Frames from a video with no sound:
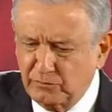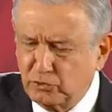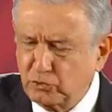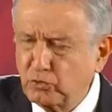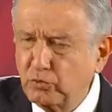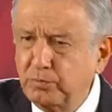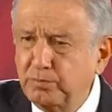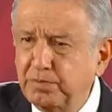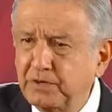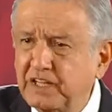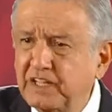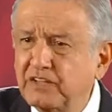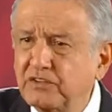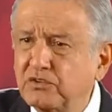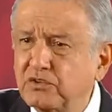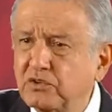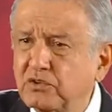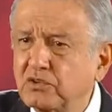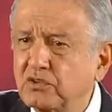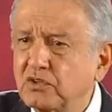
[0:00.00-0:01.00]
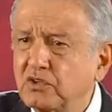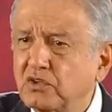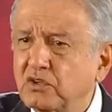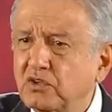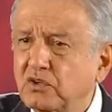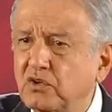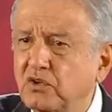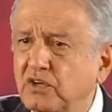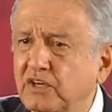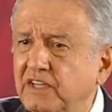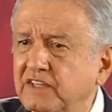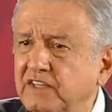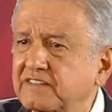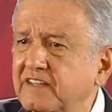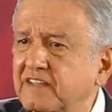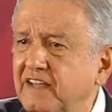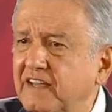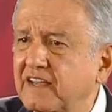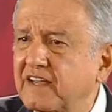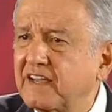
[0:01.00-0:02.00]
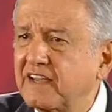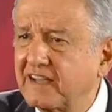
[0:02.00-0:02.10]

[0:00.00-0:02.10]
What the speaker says: I think that we are complying